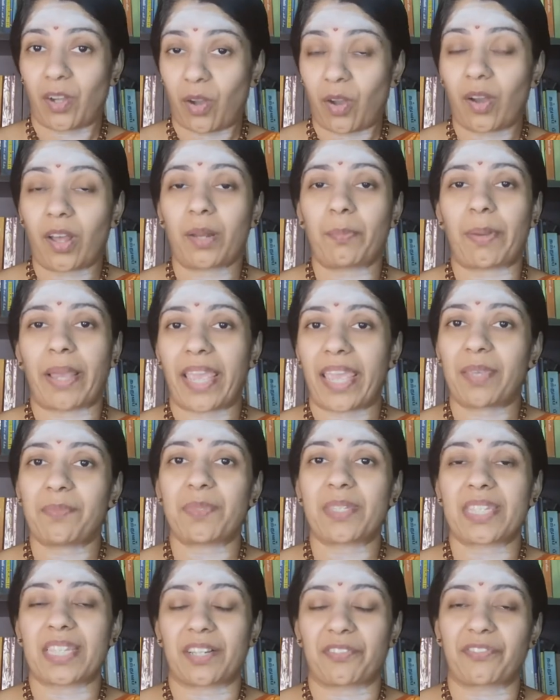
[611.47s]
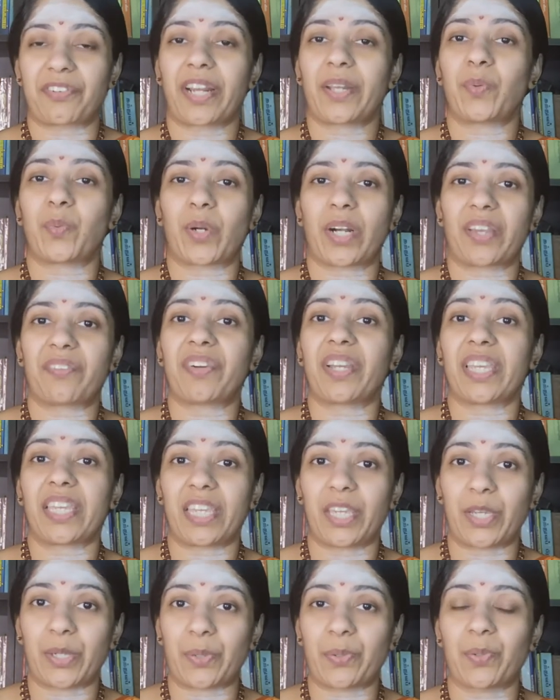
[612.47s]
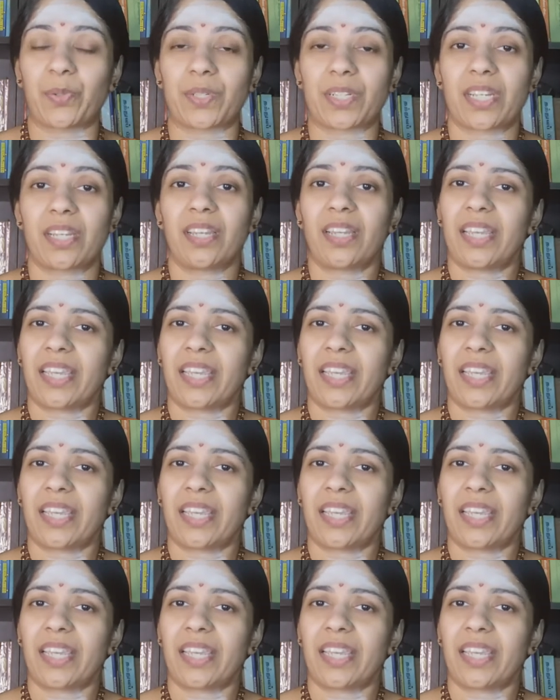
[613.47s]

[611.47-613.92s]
all by himself, right, whatever he wrote,